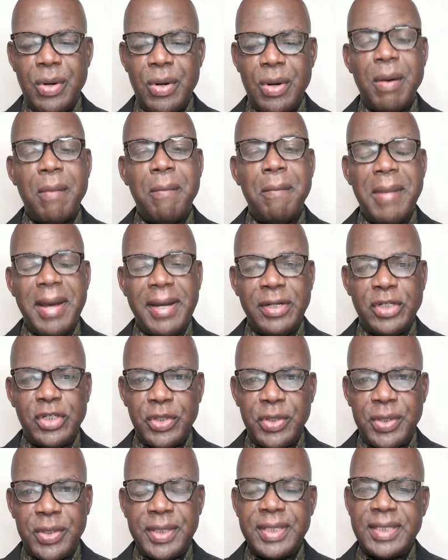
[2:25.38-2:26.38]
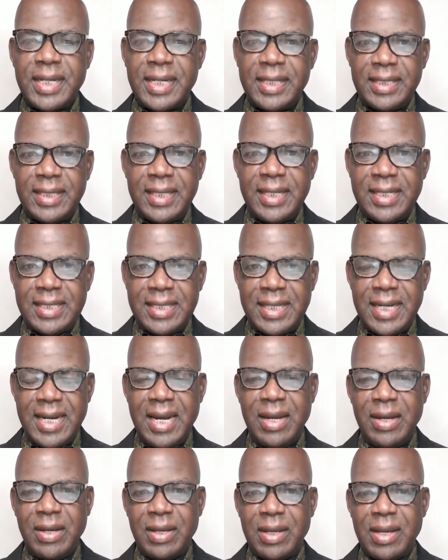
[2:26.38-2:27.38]
mention certain
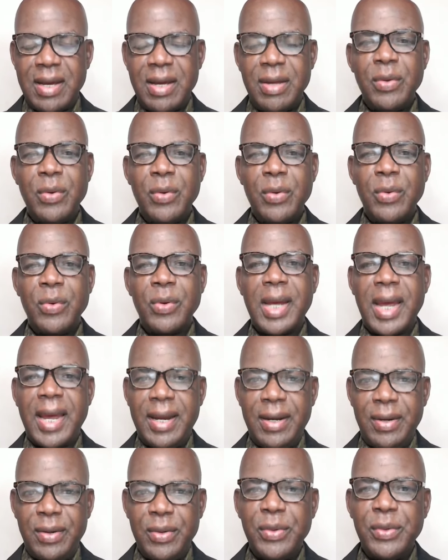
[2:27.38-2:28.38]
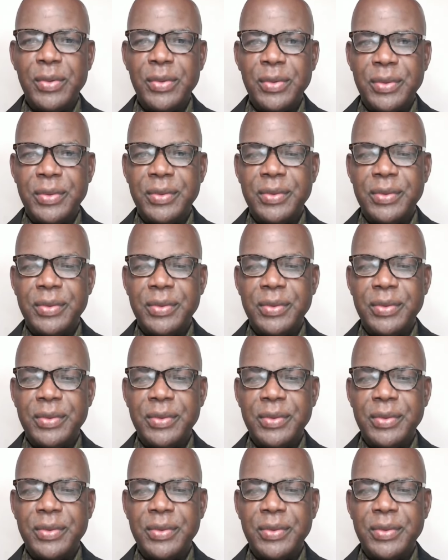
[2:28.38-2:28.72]
things you can do